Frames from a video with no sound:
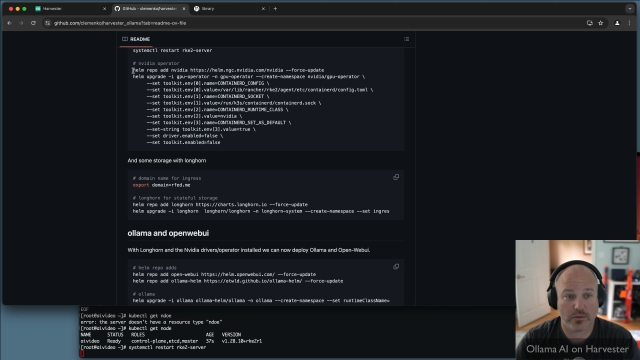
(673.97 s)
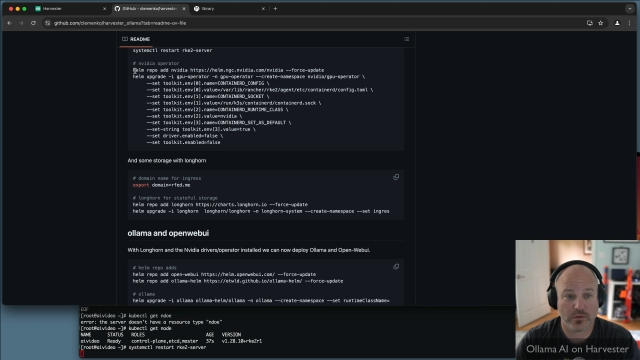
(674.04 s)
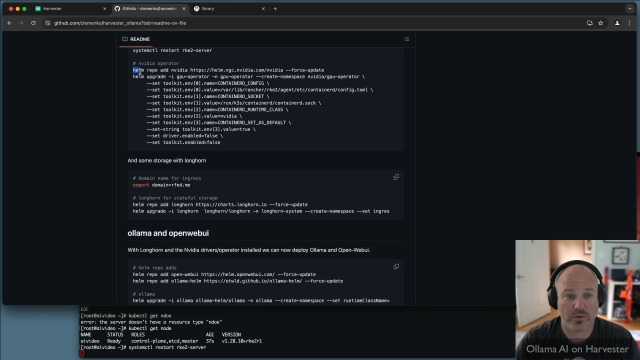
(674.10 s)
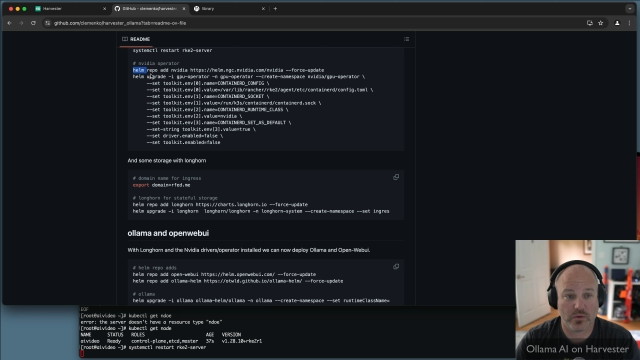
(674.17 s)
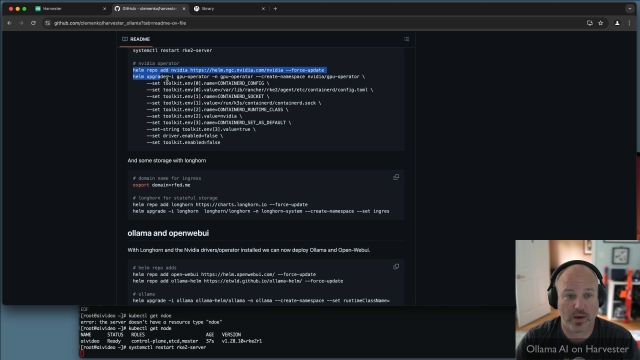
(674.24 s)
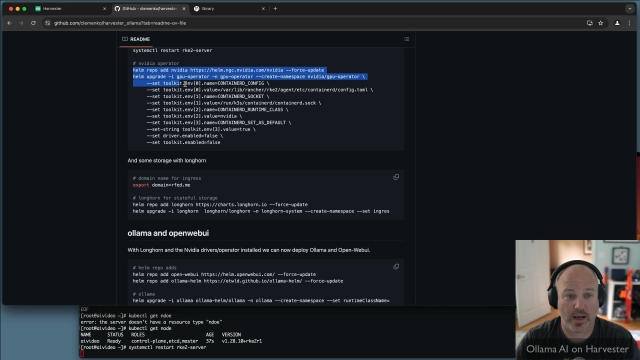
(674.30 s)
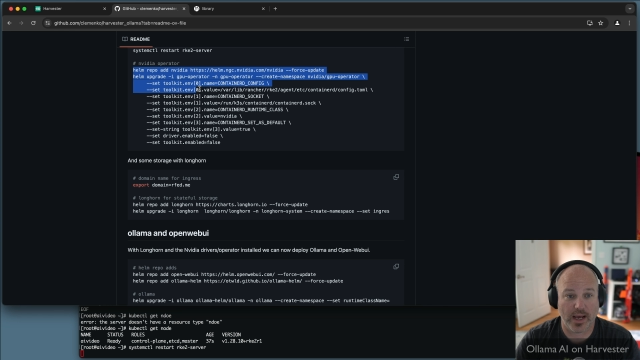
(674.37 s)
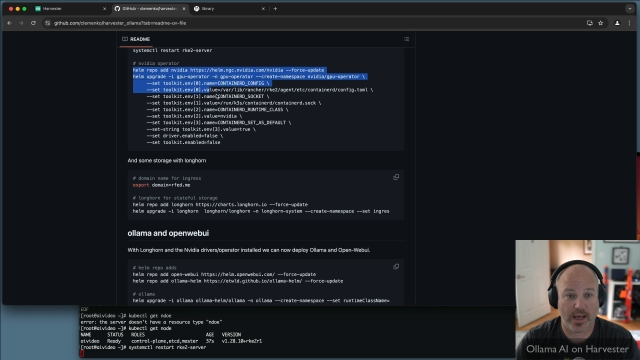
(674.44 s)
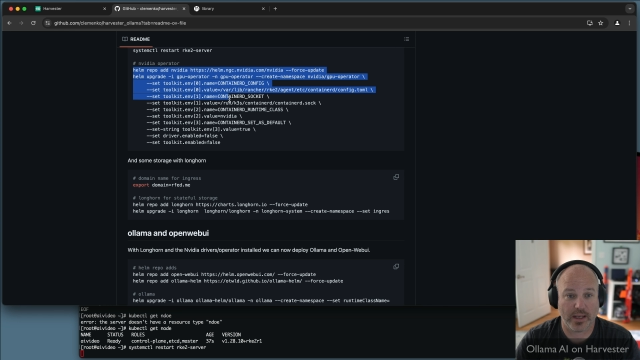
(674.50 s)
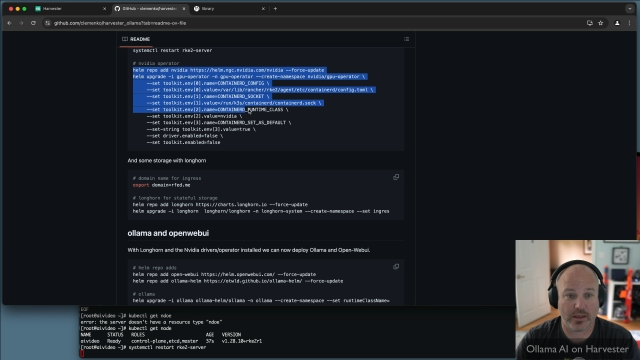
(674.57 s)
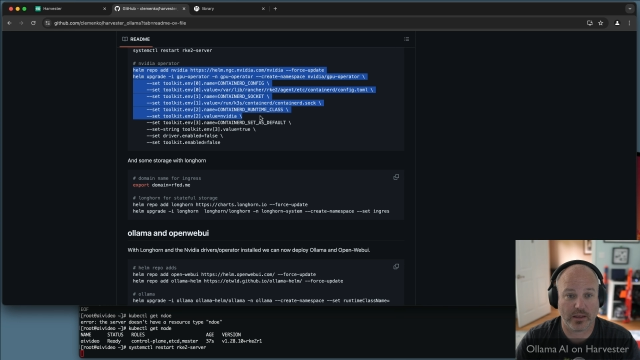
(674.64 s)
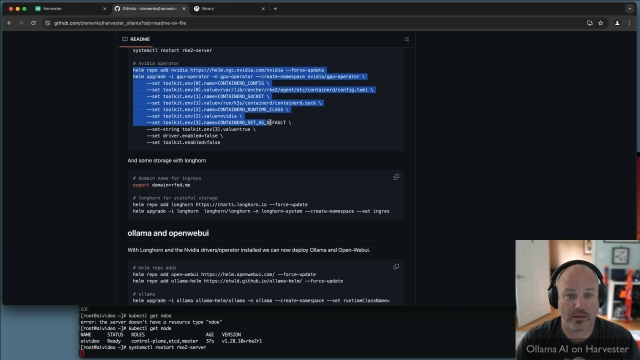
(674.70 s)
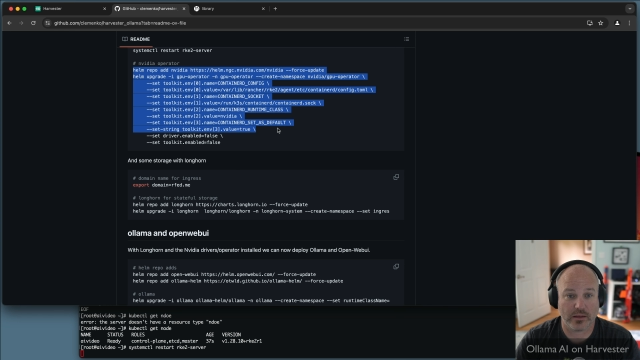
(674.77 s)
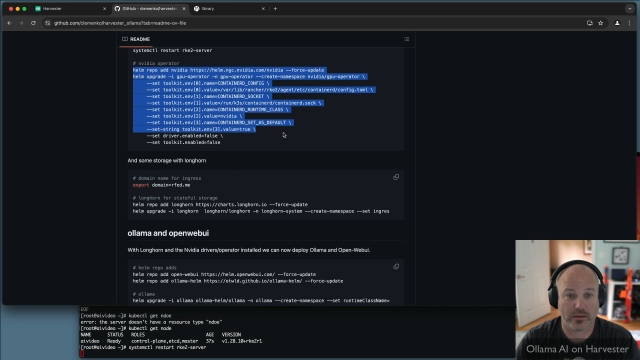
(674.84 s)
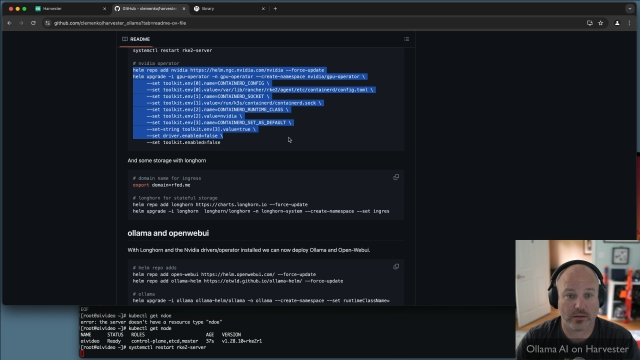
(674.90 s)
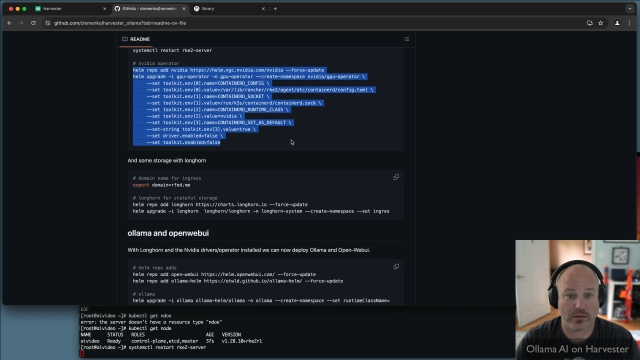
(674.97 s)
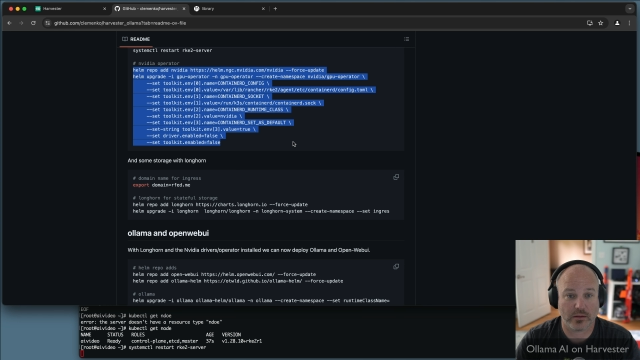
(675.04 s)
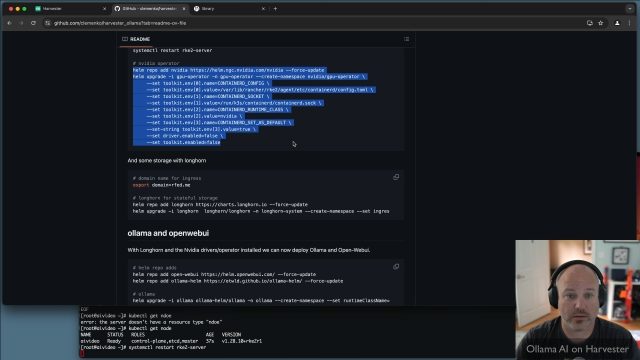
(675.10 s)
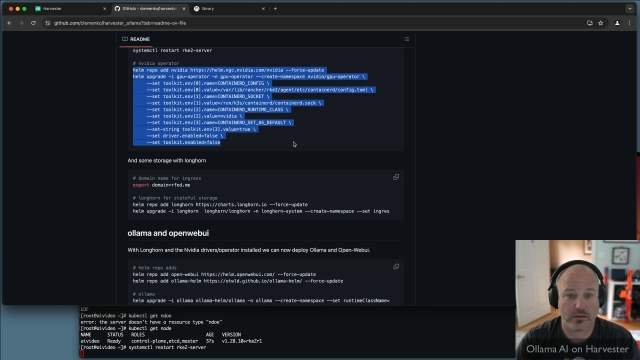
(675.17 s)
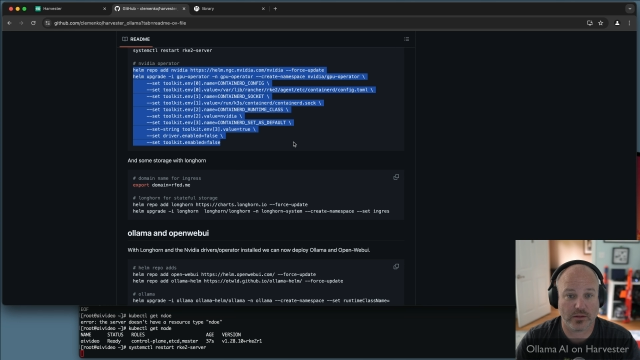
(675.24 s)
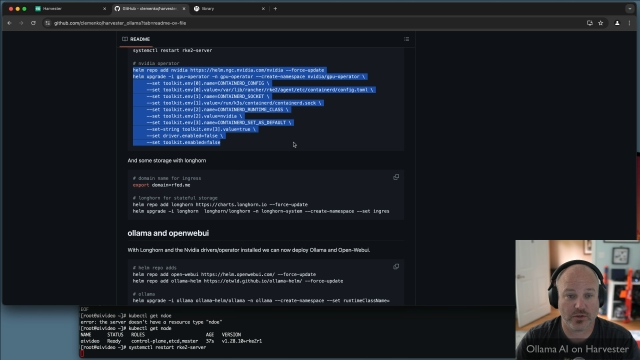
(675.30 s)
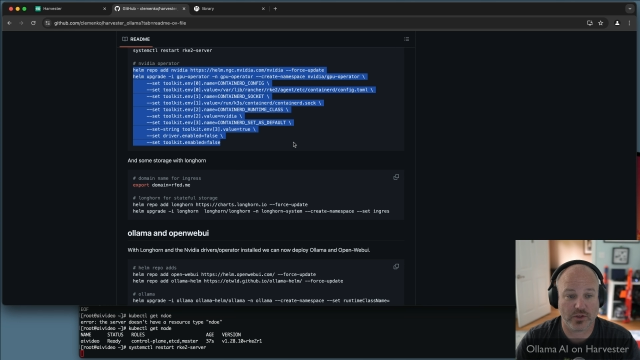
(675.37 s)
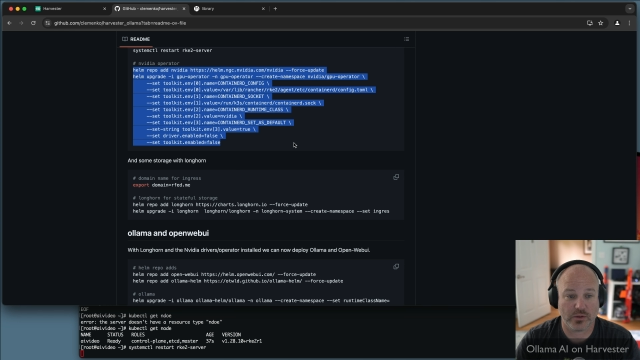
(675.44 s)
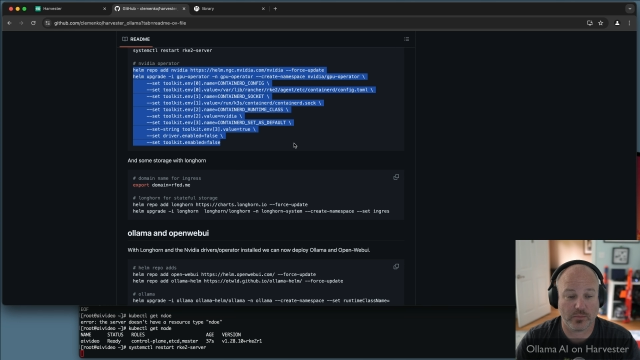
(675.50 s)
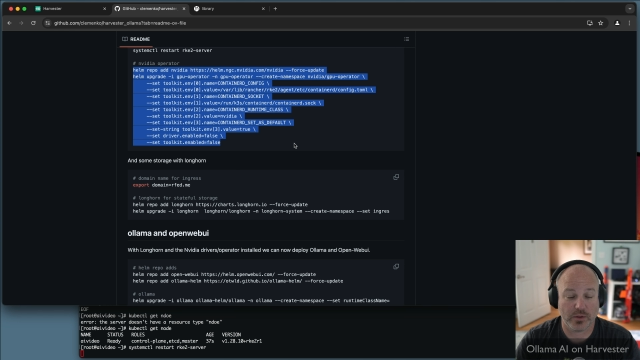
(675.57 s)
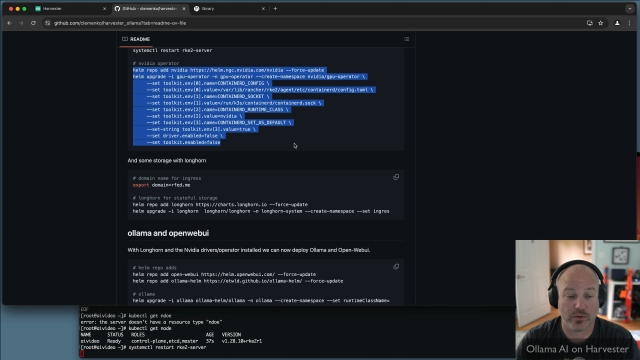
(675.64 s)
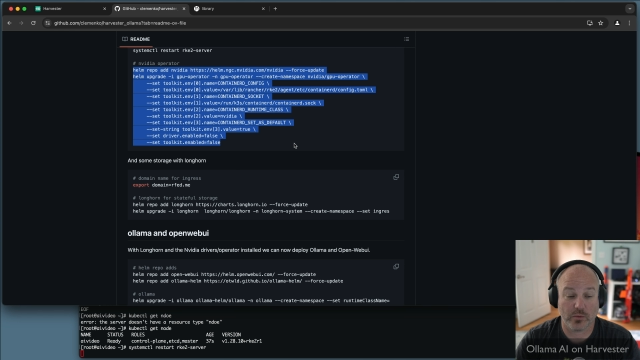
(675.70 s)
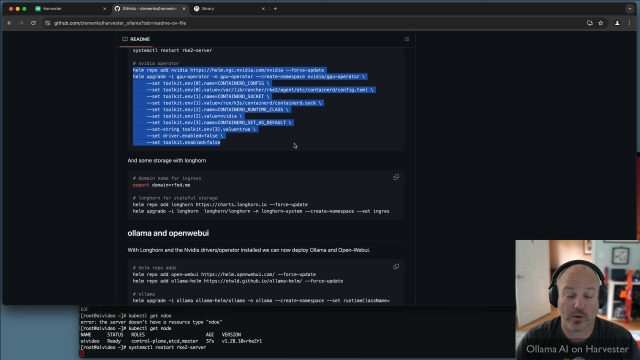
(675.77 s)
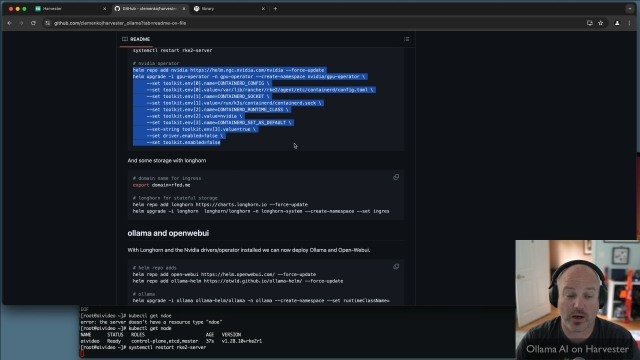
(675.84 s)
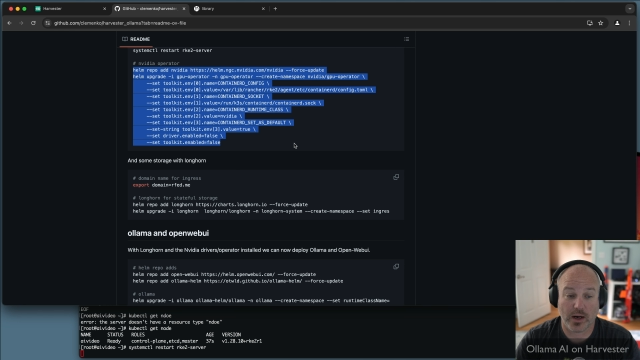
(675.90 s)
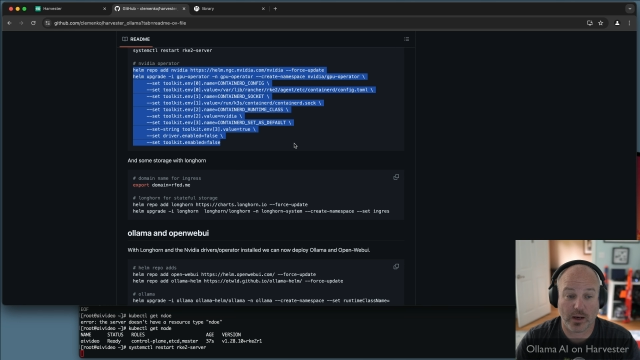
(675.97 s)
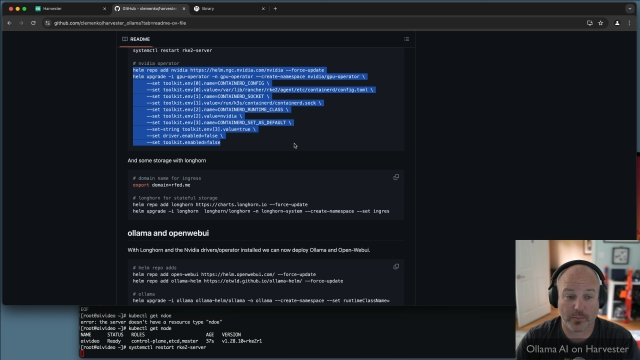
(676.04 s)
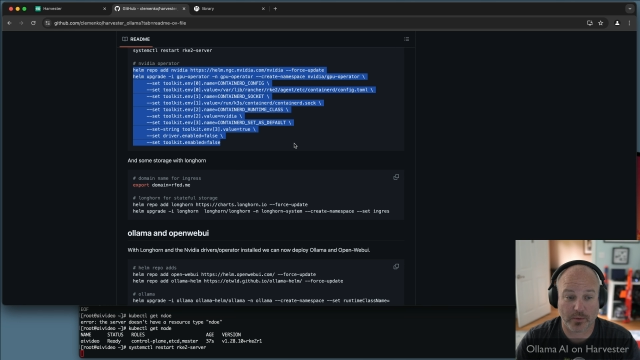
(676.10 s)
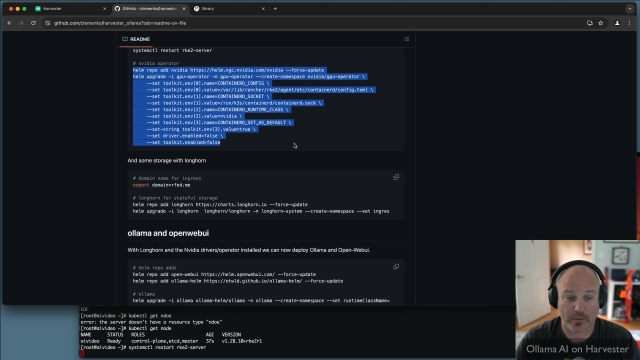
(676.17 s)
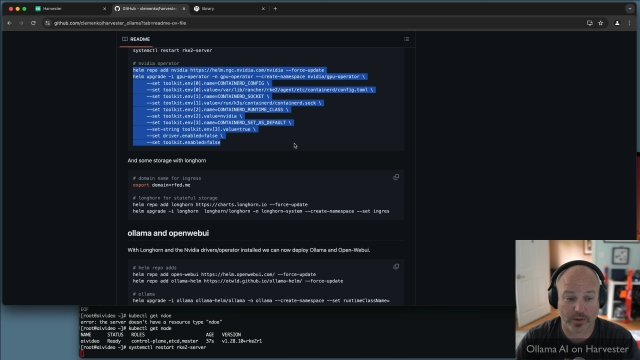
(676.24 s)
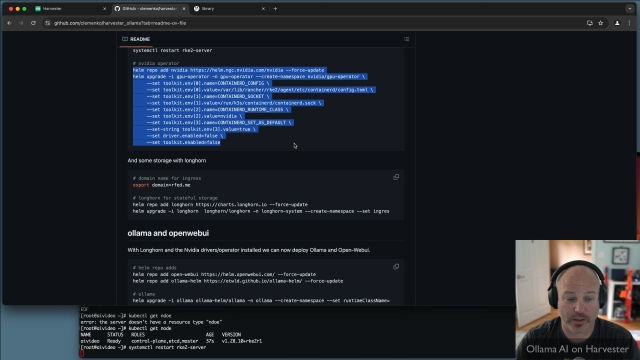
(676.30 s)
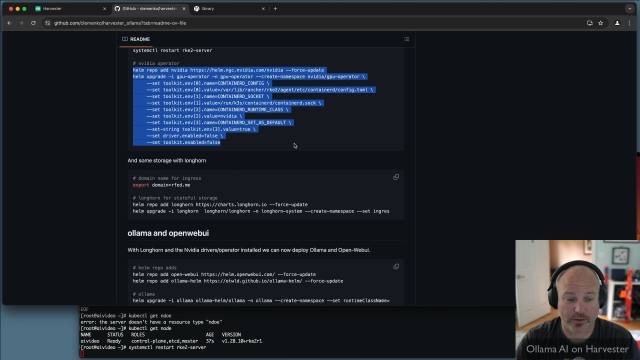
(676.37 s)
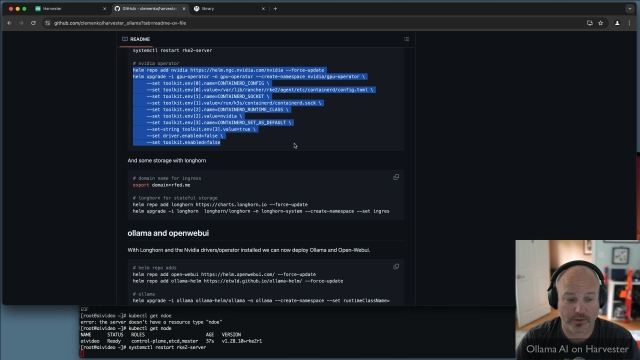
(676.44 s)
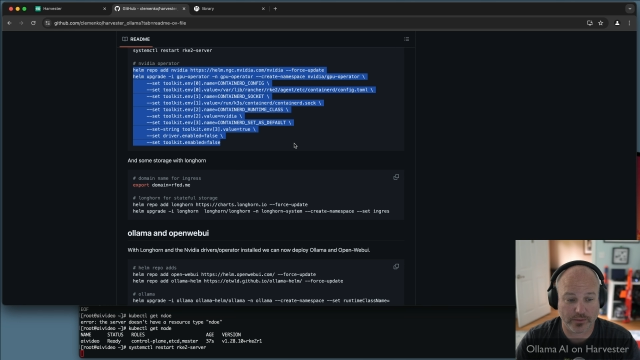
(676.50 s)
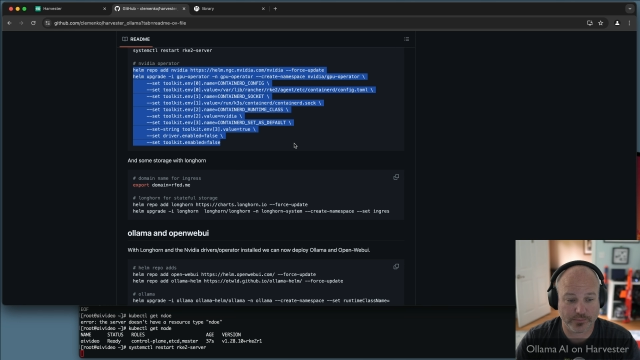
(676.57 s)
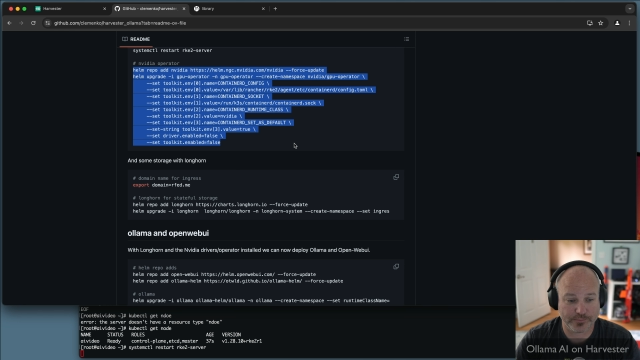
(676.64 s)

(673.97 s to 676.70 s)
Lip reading: to add in the GPU operator.